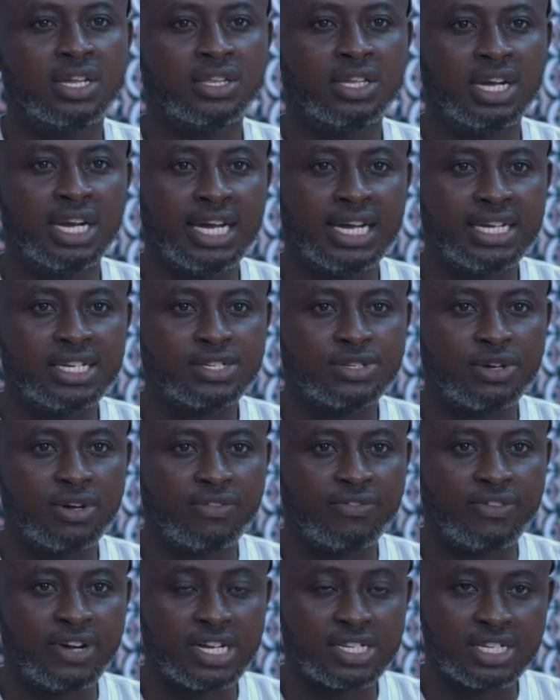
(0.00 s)
the likes
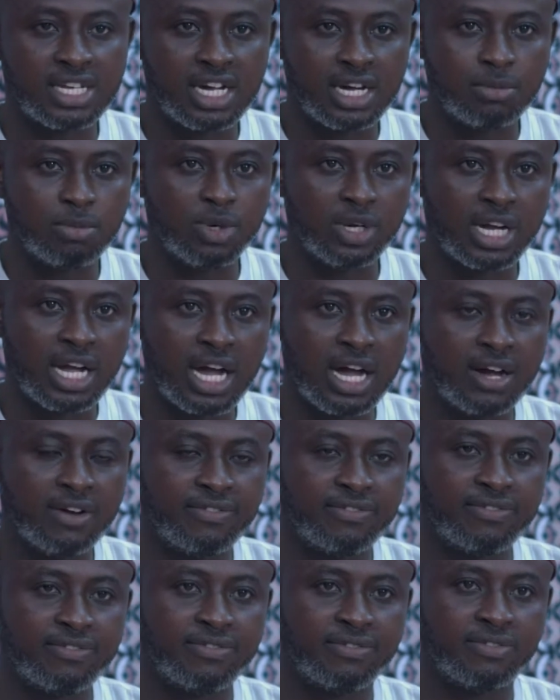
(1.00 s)
of Ashab
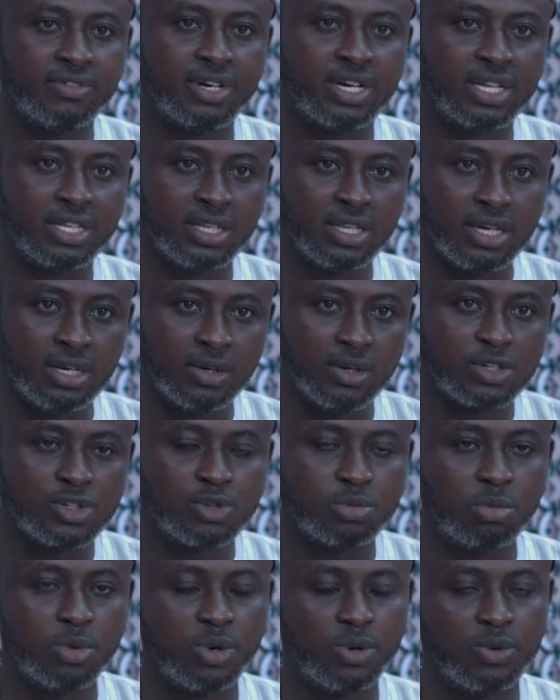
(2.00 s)
al-Kahf, and a
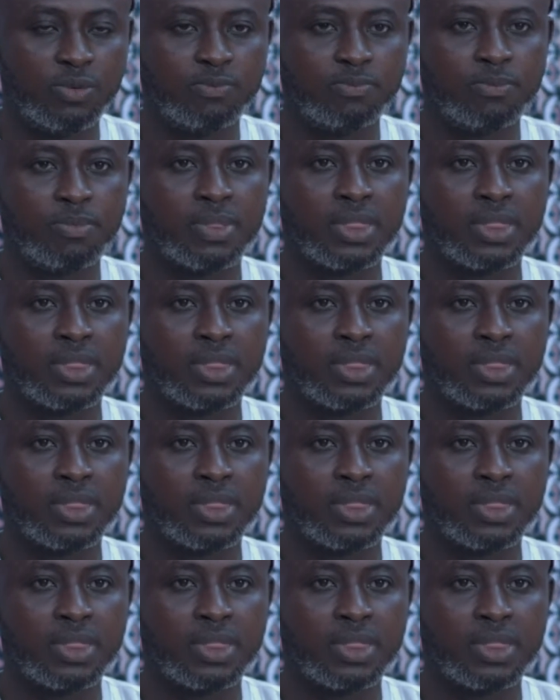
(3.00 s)
lot more.